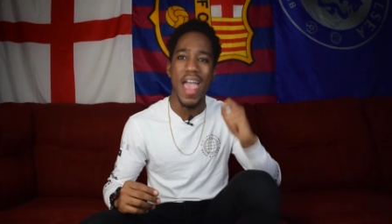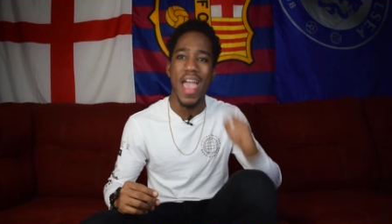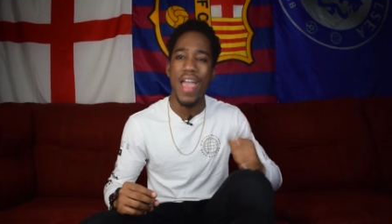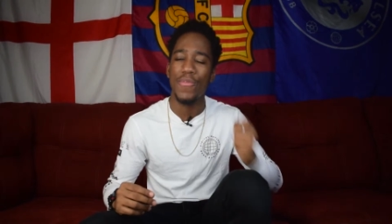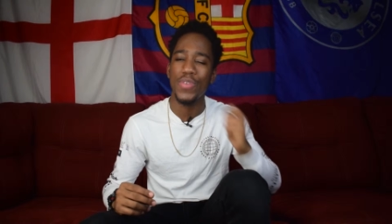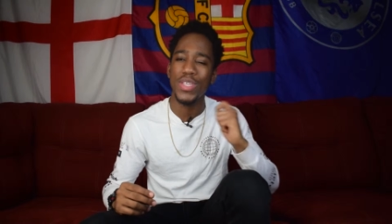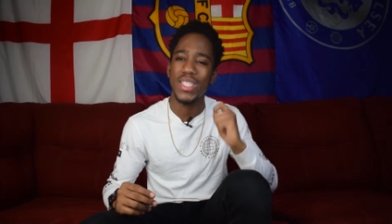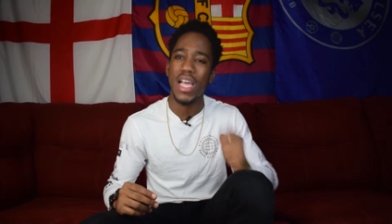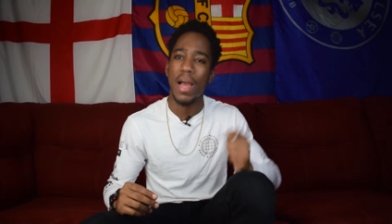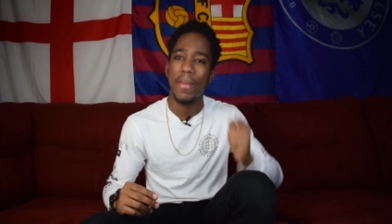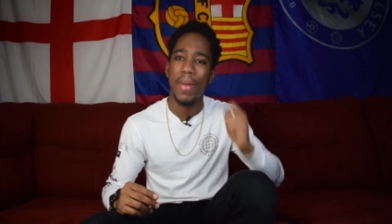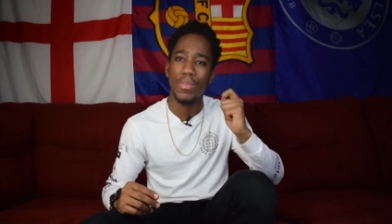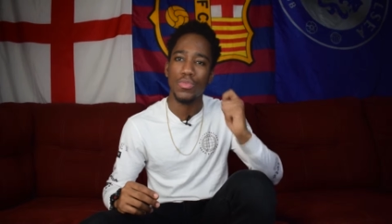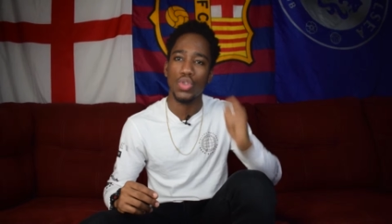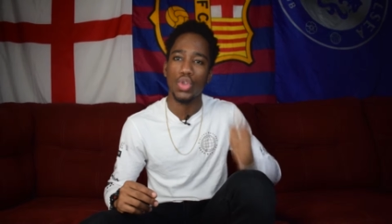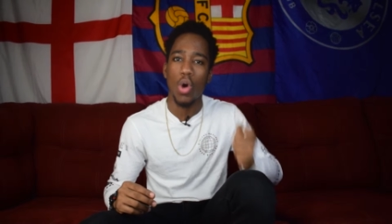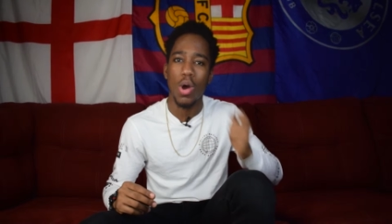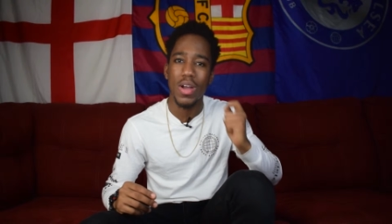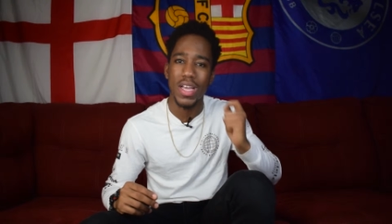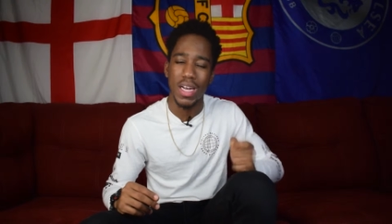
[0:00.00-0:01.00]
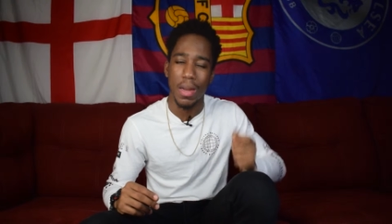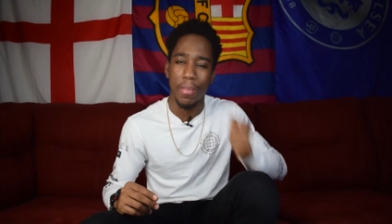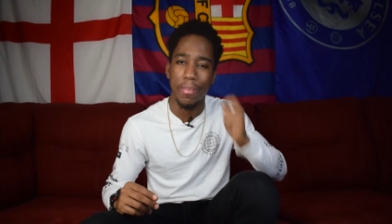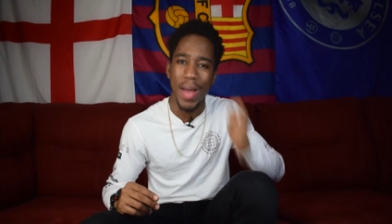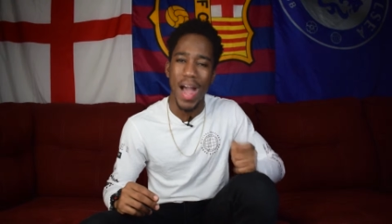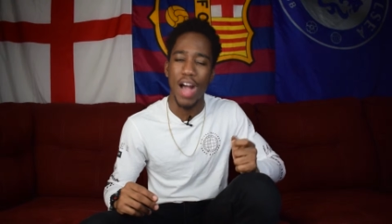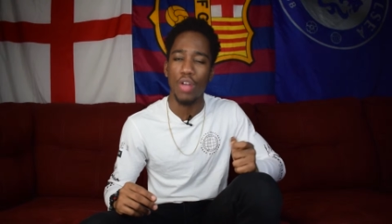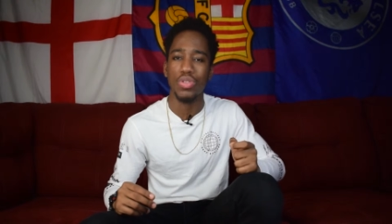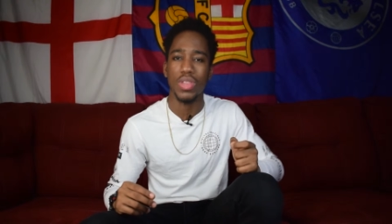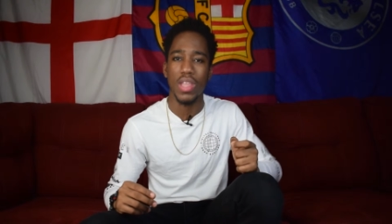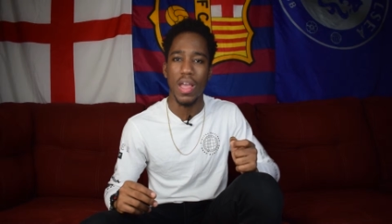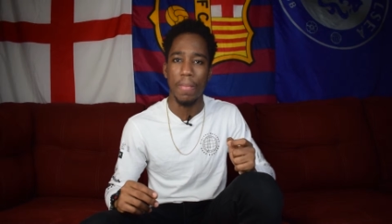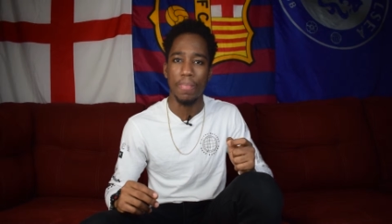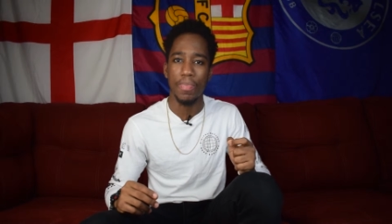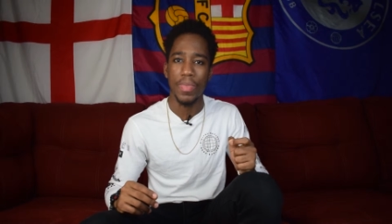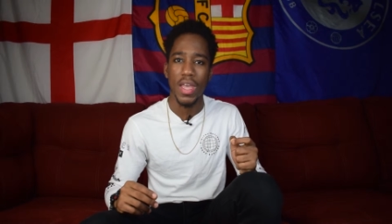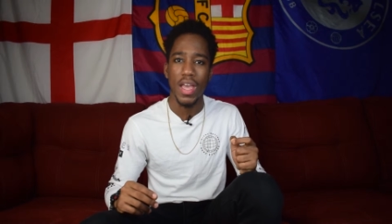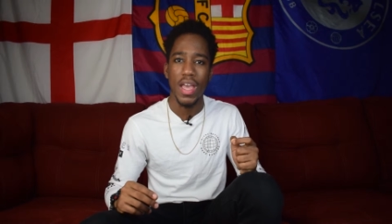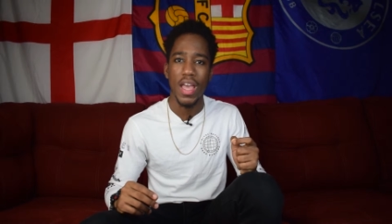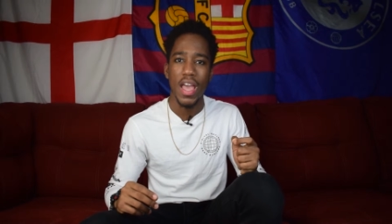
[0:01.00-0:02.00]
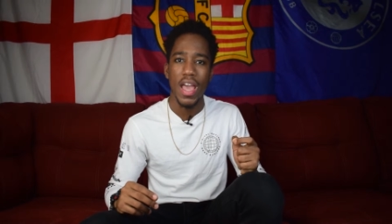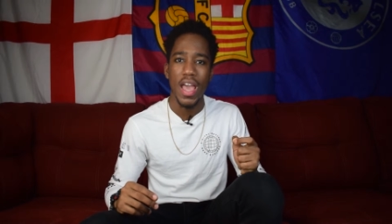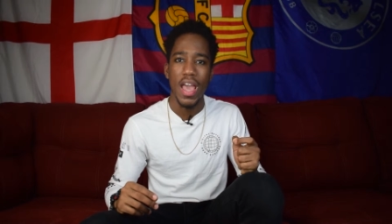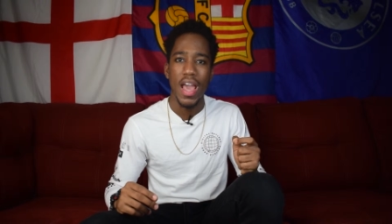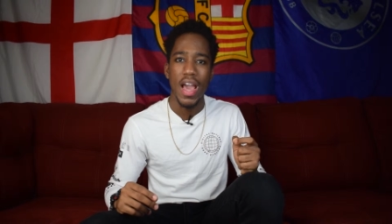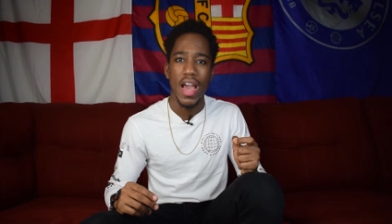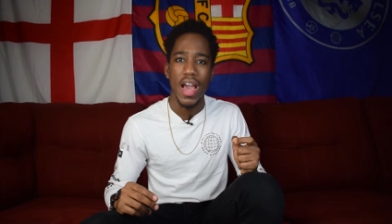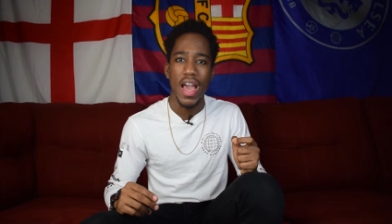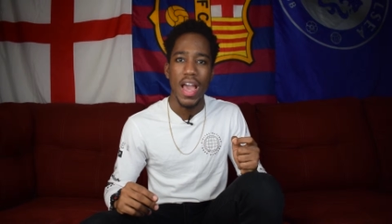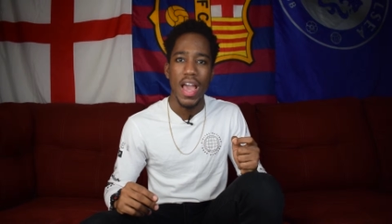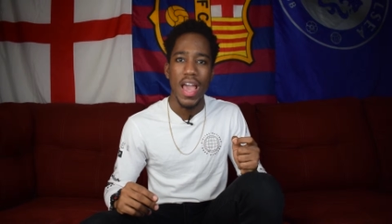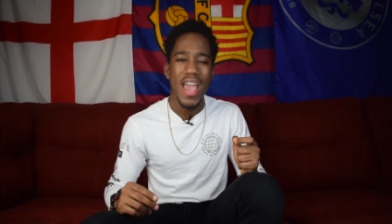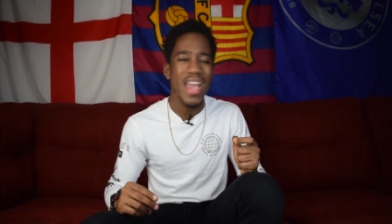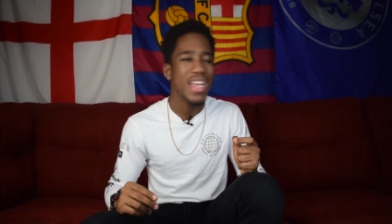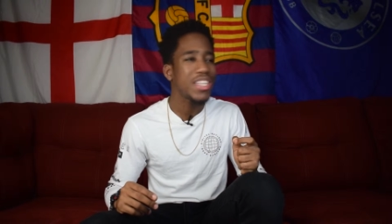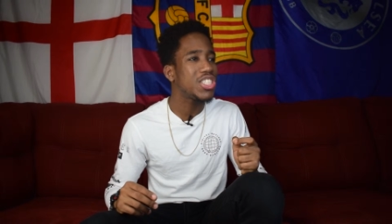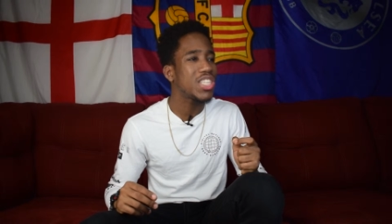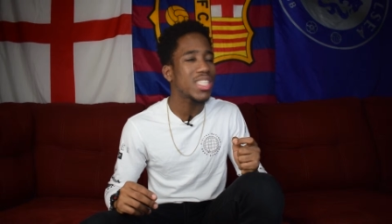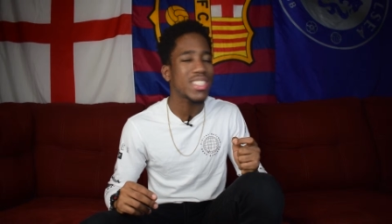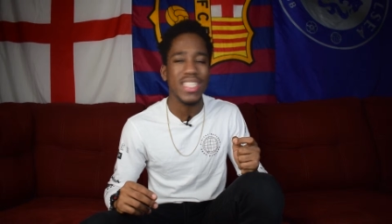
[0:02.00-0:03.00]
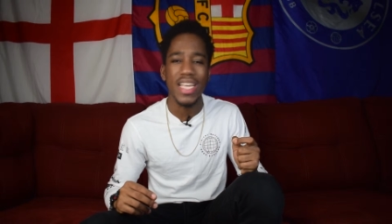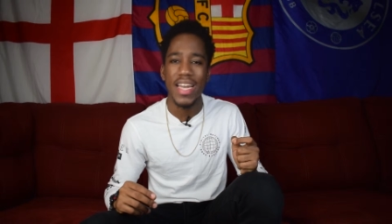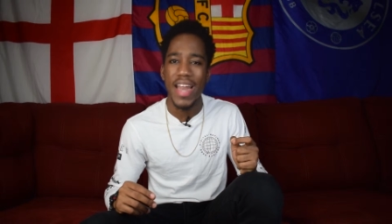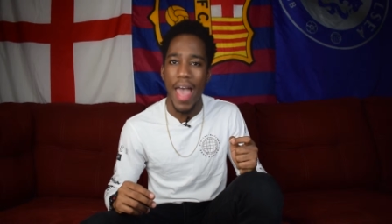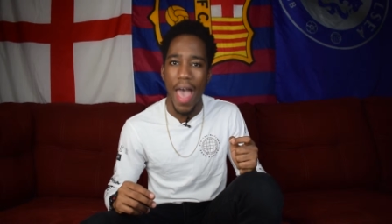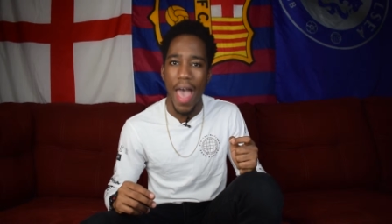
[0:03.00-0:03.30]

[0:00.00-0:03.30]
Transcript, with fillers: every time I'm talking about them, it's just an